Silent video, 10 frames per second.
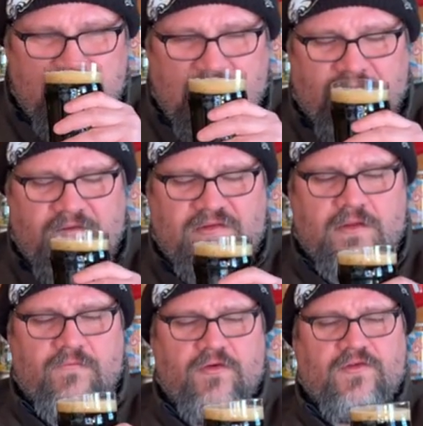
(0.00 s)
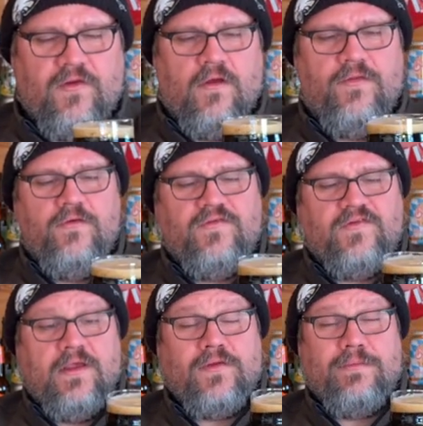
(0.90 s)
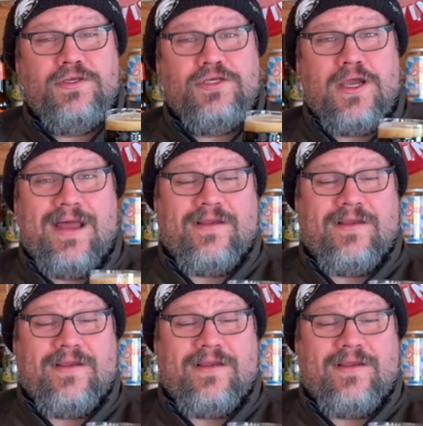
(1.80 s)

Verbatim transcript: If this delivers on all those things, I'll be shocked